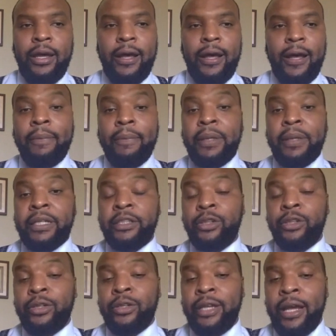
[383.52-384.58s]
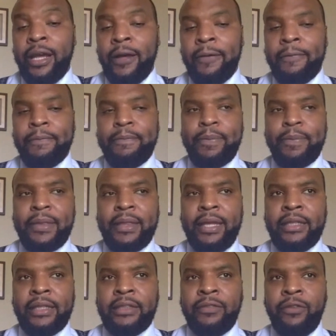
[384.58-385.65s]
But it turned out that
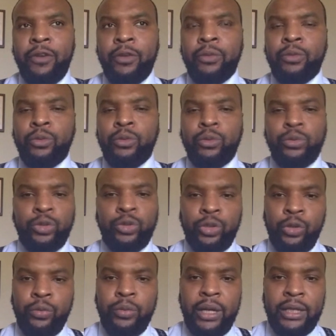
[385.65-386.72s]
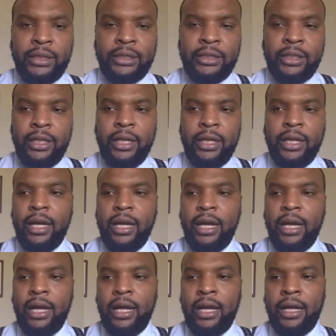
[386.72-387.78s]
his firm grew so much
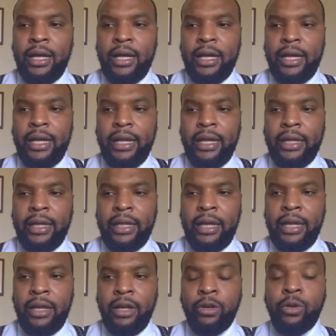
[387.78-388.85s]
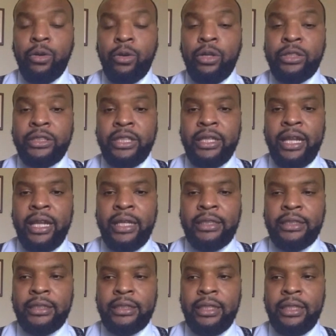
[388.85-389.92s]
across the
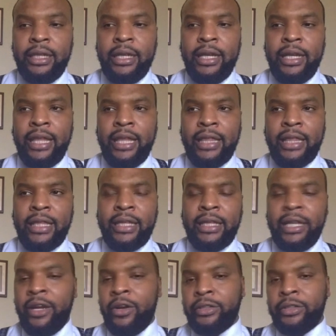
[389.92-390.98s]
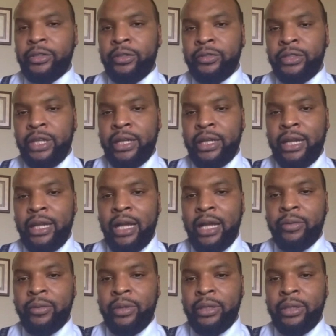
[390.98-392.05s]
nation that the character of Johnny
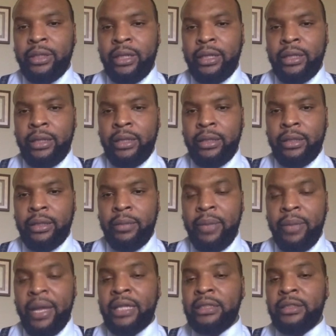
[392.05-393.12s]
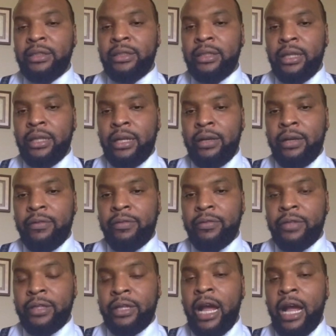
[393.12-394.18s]
Cochran, the passion of the
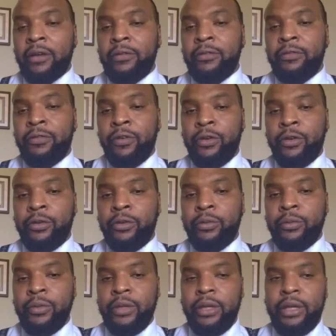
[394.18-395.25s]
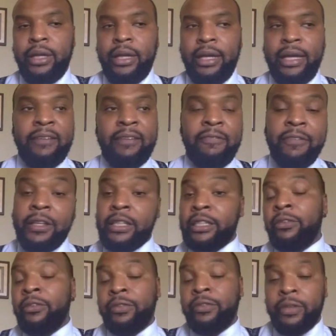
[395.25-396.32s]
Cochran Firm in
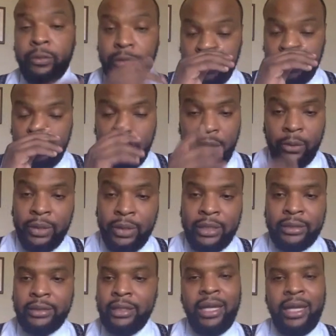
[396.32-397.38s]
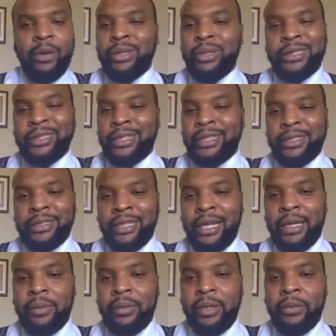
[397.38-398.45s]
Philadelphia, which is where I was, it wasn't the
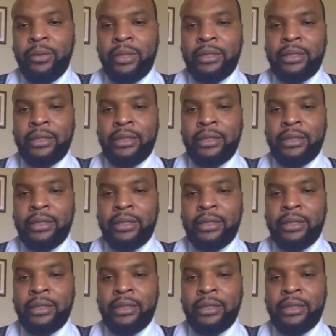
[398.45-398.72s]
same. It wasn't.